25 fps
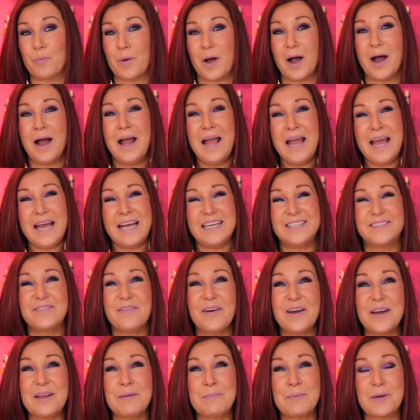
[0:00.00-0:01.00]
But it's
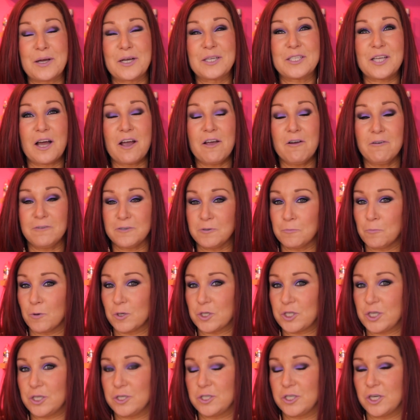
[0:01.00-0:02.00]
funny because I often
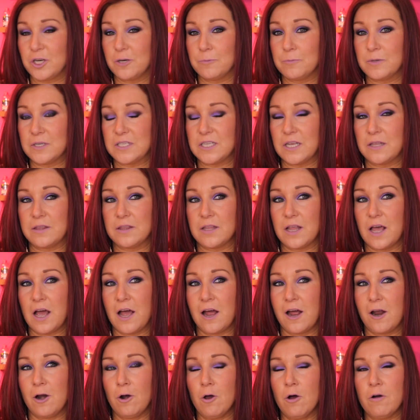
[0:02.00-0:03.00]
watch YouTubers, and
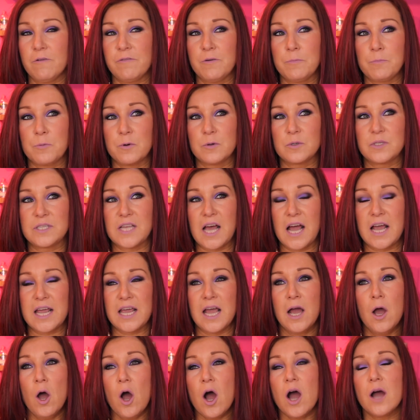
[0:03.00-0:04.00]
a lot of them will
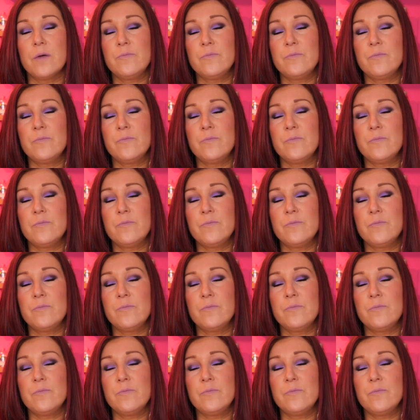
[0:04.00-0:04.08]
say,